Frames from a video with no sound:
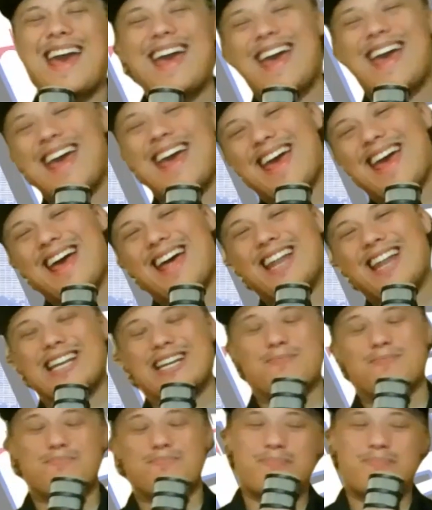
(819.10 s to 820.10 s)
And
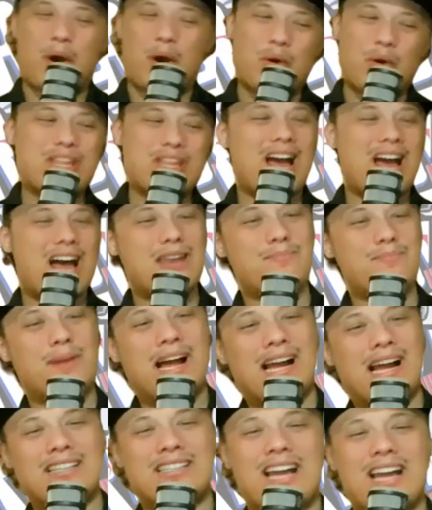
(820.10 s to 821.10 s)
Bojan
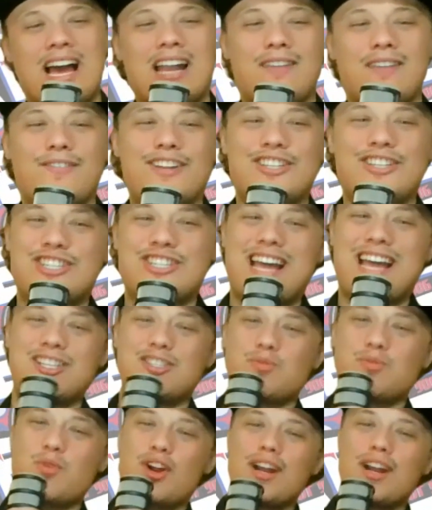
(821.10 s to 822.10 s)
Bogdanovic,
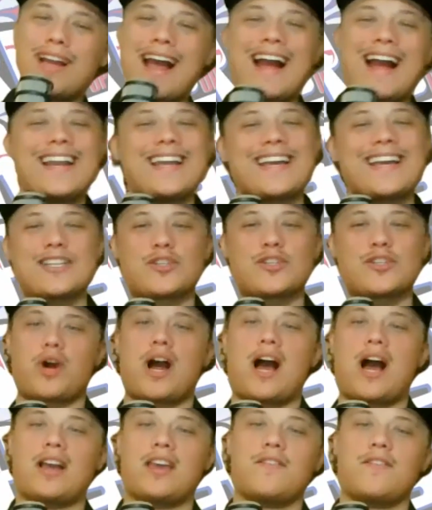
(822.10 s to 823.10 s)
that's where it kind of gets
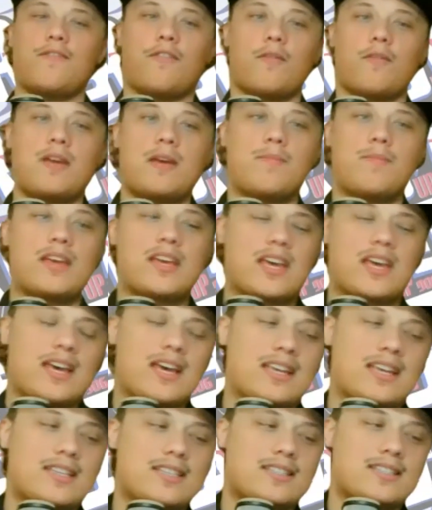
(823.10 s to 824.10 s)
rocky for me,
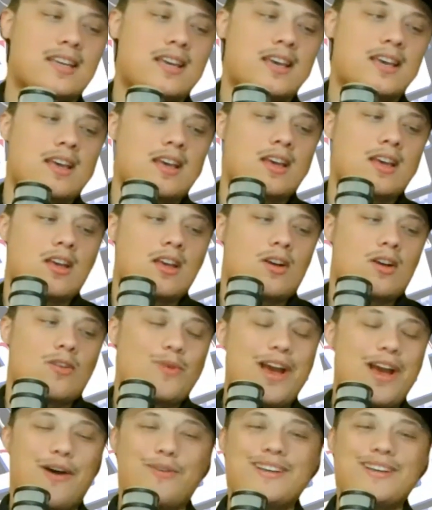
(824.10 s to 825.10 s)
because
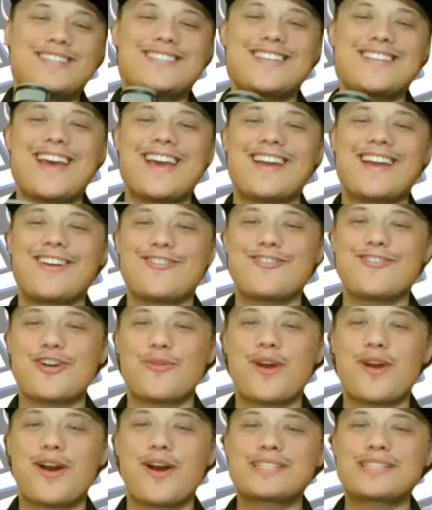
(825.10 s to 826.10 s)
we always say,
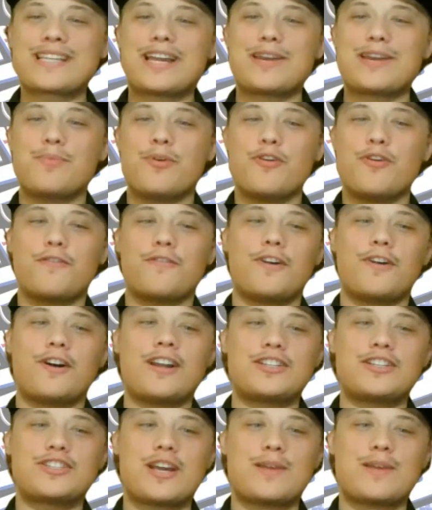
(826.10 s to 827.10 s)
we always kind of poke fun
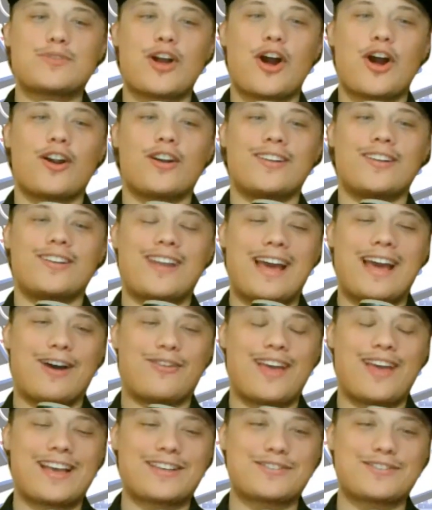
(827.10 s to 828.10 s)
at James Harden, how he
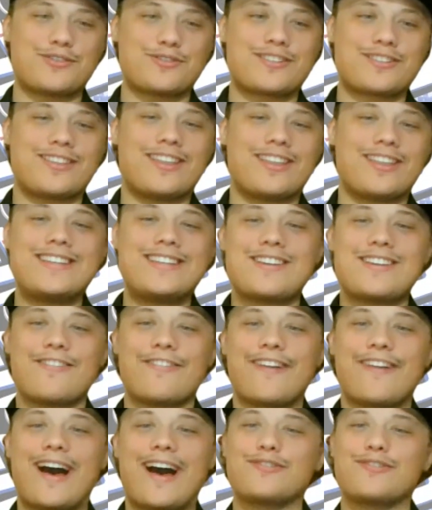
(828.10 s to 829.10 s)
has those lazy
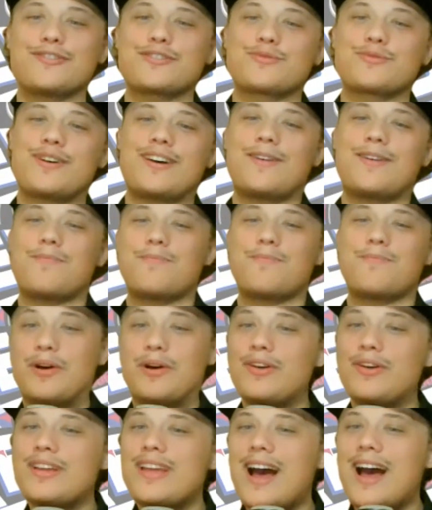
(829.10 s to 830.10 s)
fouls. Well,
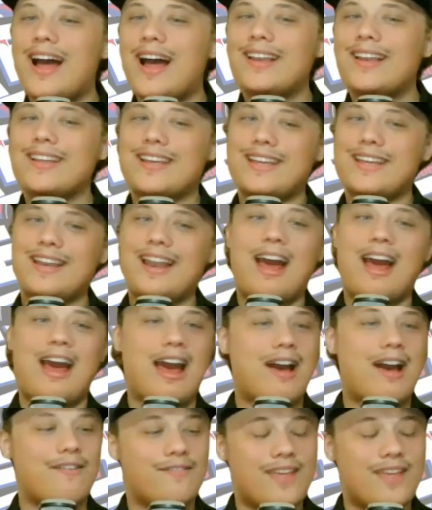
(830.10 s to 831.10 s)
Bojan can
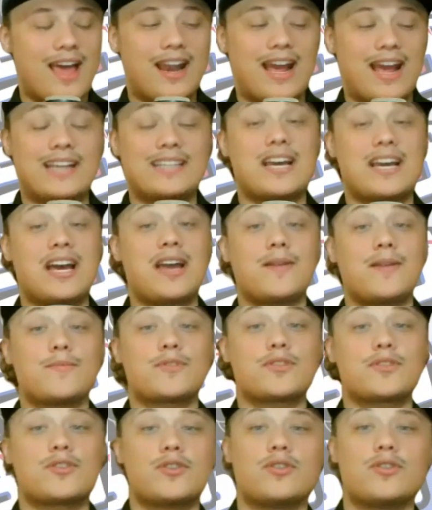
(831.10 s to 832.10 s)
have that at
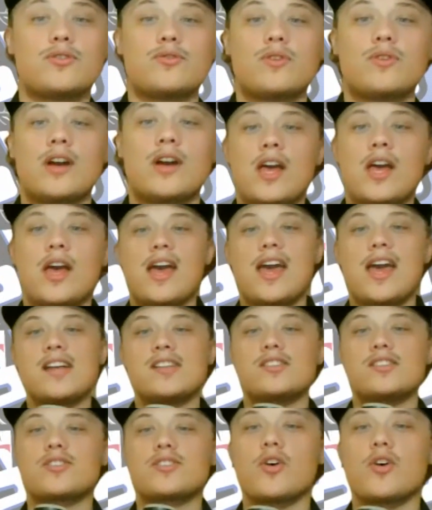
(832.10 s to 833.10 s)
times too. And
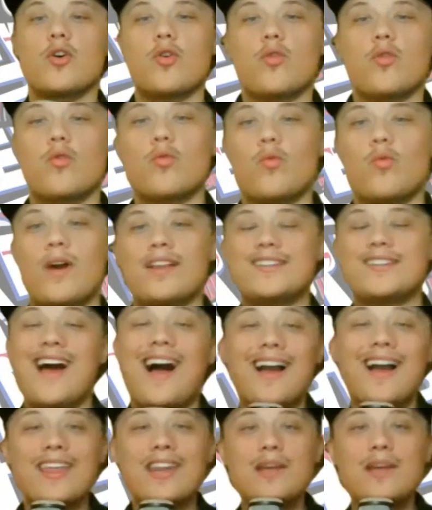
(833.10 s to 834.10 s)
so when
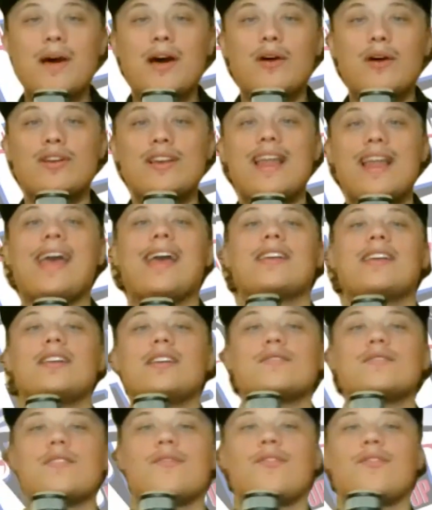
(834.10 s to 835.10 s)
talking about
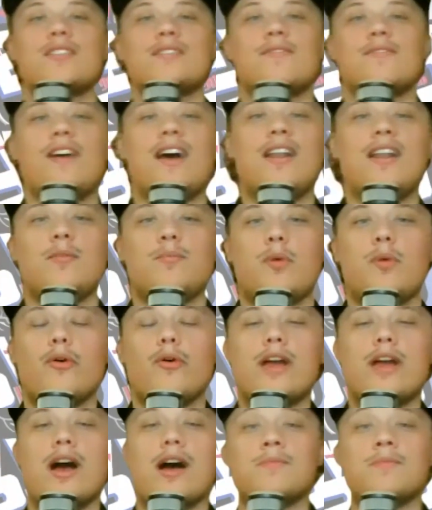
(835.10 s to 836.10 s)
negatives of this vetted
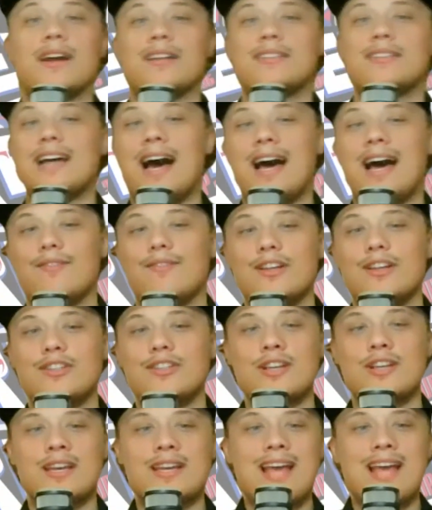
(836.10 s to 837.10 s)
Bojan Bogdanovic,
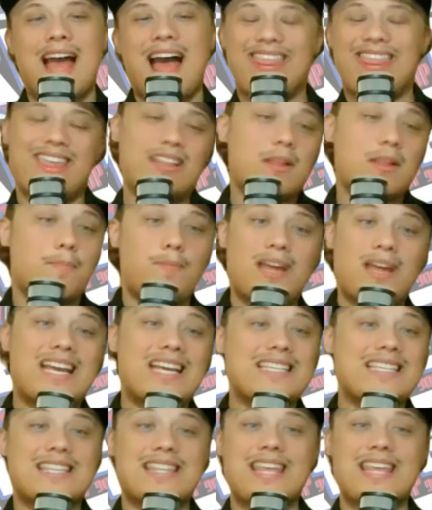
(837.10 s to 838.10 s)
I think the
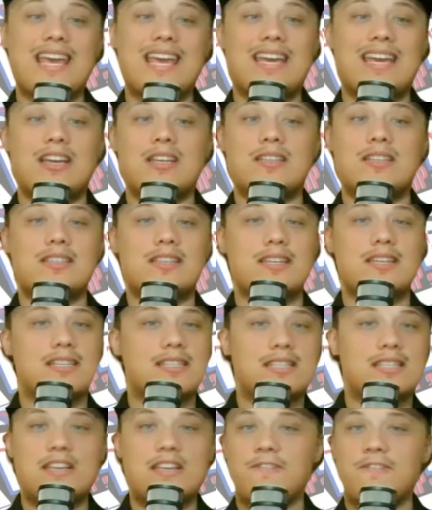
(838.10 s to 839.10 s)
biggest thing is
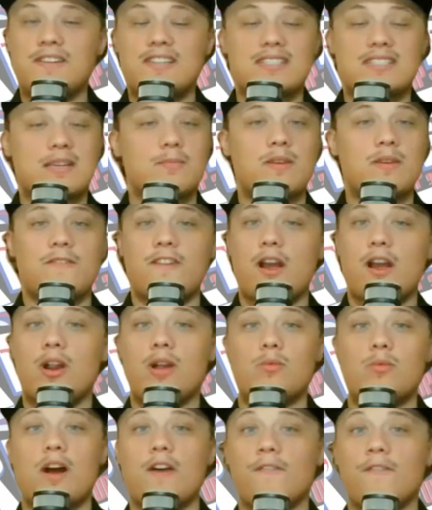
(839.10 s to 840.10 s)
his defense can be very
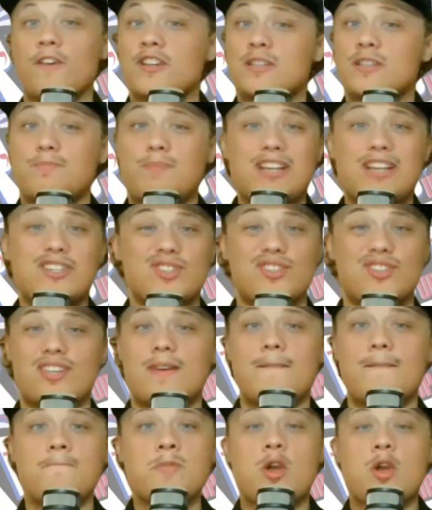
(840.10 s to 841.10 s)
rough, especially
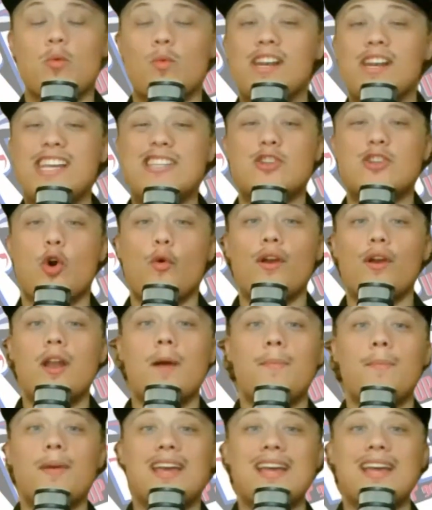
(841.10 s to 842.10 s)
when he's going
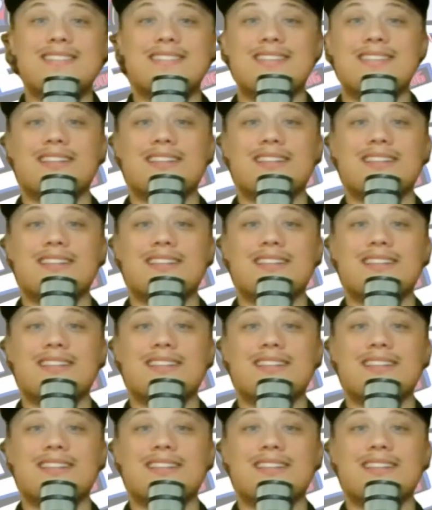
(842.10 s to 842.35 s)
up against the